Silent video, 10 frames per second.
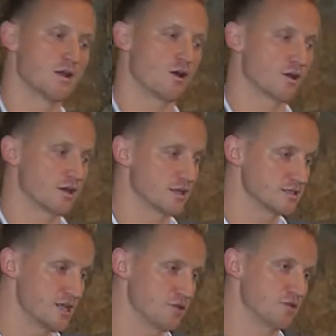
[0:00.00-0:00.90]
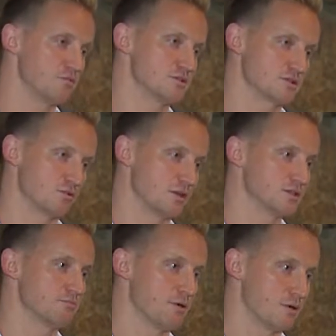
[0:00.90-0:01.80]
are going to continue to be
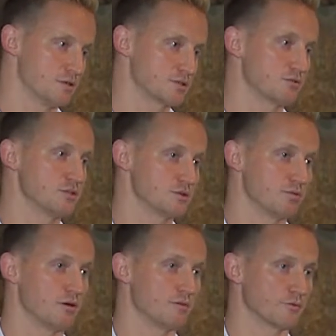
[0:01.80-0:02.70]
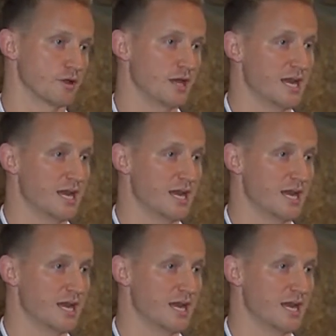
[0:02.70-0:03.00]
squeezed upon and squeezed upon, okay?